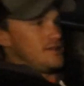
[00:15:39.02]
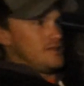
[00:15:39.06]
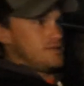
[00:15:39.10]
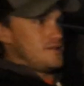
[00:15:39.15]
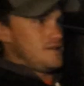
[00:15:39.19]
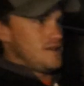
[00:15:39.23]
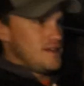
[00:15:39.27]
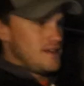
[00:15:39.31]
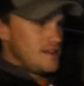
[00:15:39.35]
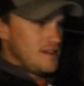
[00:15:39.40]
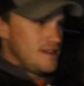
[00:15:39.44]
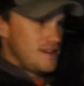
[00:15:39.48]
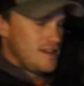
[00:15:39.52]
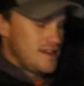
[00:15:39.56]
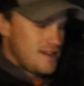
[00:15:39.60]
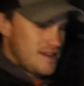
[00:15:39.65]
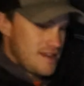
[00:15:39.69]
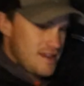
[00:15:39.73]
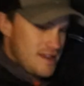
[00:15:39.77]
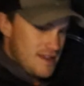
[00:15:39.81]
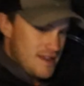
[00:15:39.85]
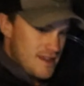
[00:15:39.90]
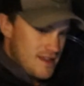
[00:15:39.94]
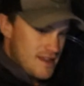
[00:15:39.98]
go.
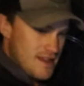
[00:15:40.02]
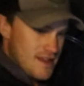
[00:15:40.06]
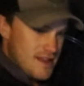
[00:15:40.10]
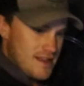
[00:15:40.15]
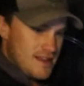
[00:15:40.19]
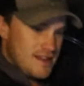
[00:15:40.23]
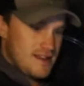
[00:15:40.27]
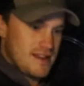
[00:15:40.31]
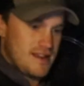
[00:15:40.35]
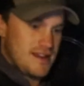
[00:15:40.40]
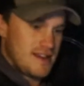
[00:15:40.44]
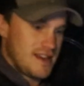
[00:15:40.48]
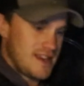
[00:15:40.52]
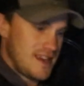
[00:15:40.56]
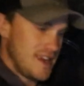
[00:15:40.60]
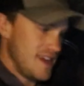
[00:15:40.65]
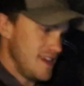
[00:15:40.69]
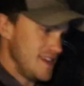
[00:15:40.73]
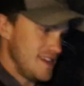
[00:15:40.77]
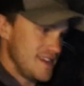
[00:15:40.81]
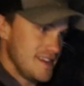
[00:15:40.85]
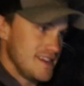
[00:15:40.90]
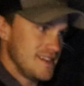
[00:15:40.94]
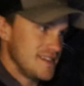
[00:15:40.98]

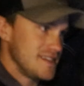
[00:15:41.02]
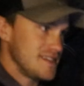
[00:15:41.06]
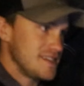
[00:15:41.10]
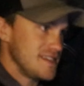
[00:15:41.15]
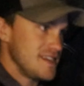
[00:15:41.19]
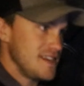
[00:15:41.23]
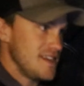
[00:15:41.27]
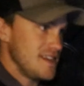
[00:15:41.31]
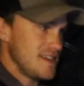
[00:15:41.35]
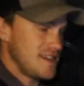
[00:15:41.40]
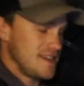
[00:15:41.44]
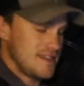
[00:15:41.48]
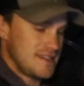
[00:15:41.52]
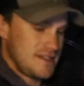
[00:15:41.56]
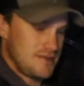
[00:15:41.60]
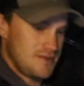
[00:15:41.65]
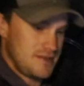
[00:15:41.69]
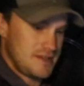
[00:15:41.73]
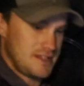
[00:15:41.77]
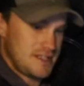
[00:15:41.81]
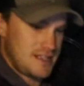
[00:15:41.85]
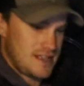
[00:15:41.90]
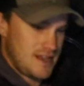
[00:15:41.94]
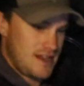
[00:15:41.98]
Again, didn't see it because it
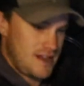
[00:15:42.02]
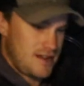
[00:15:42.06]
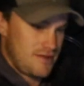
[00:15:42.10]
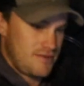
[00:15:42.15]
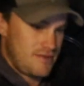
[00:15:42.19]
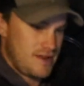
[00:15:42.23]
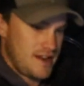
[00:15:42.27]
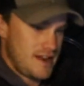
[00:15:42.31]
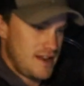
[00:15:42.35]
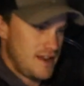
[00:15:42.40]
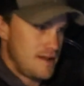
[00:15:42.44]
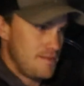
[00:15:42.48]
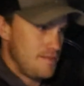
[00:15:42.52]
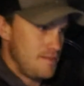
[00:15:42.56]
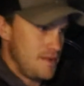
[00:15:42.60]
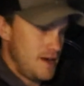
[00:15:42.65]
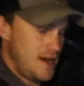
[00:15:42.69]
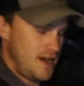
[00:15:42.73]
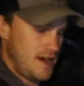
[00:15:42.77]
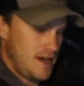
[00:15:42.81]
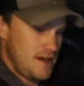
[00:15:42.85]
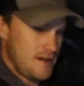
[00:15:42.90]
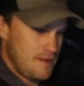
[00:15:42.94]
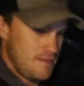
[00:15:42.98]
was right on
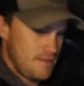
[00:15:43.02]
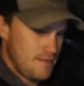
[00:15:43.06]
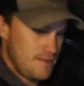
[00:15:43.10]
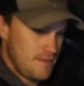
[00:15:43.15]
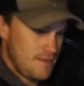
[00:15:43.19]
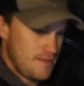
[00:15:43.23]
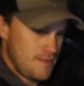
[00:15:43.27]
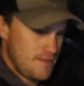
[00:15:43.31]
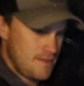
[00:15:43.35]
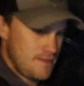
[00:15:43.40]
bottom.